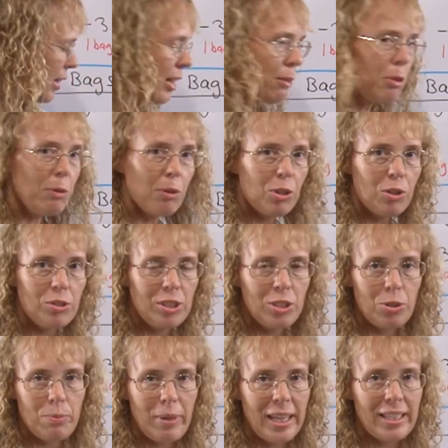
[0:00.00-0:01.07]
And then we will
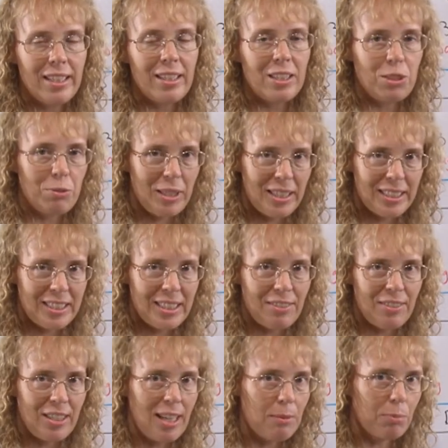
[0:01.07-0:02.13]
continue bagging the
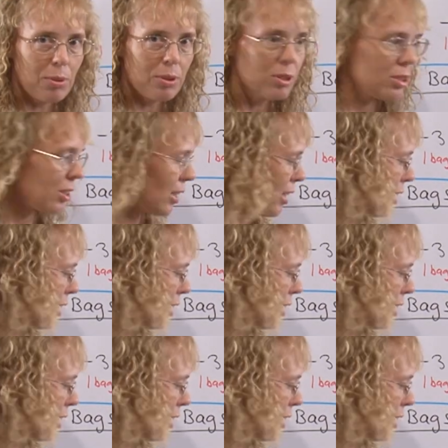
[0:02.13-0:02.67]
27 apples